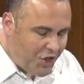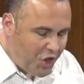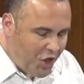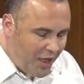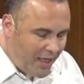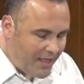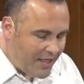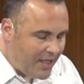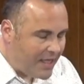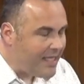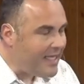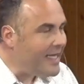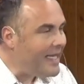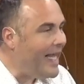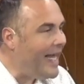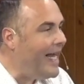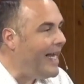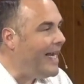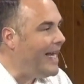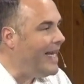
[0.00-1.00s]
Jesus
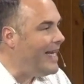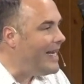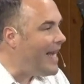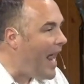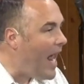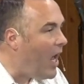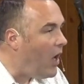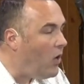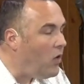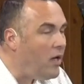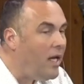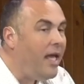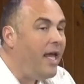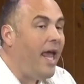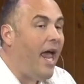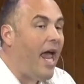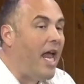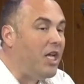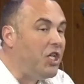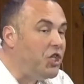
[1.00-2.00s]
laid it down,
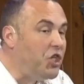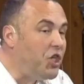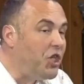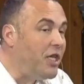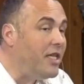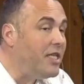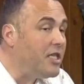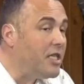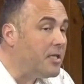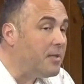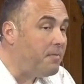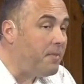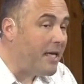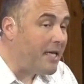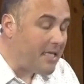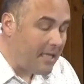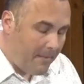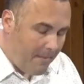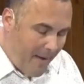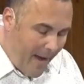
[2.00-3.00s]
and Jesus
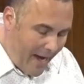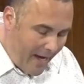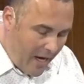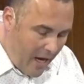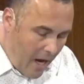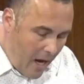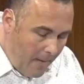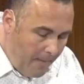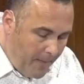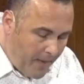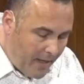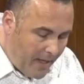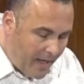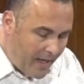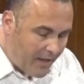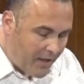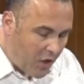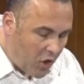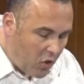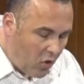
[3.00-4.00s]
picks it back up
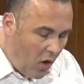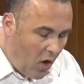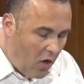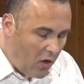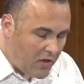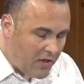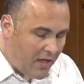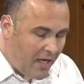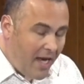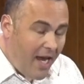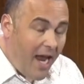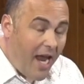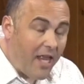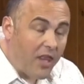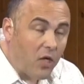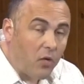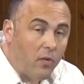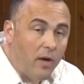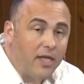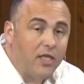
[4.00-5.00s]
again. The cross
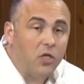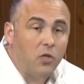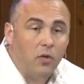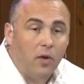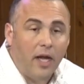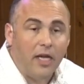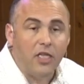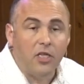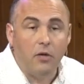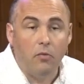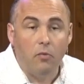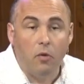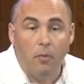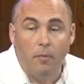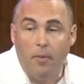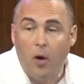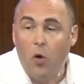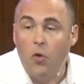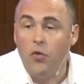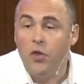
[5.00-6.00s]
and the resurrection were
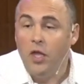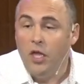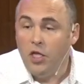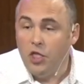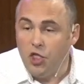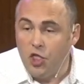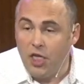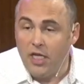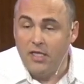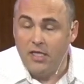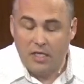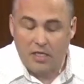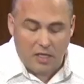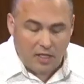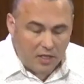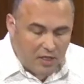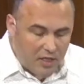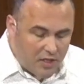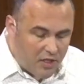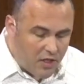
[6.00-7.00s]
both
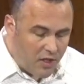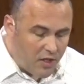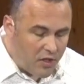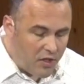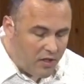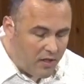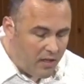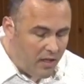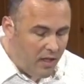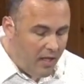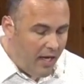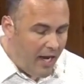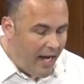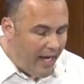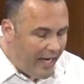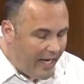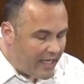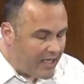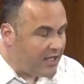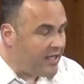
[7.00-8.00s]
Jesus' decision
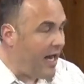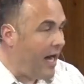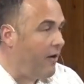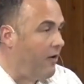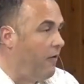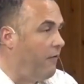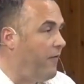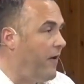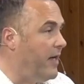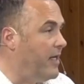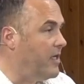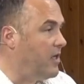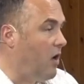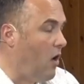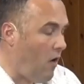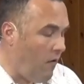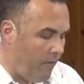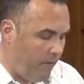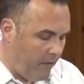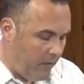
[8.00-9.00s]
and his sacrifice to
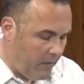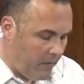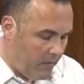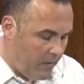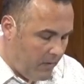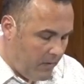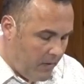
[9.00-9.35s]
offer.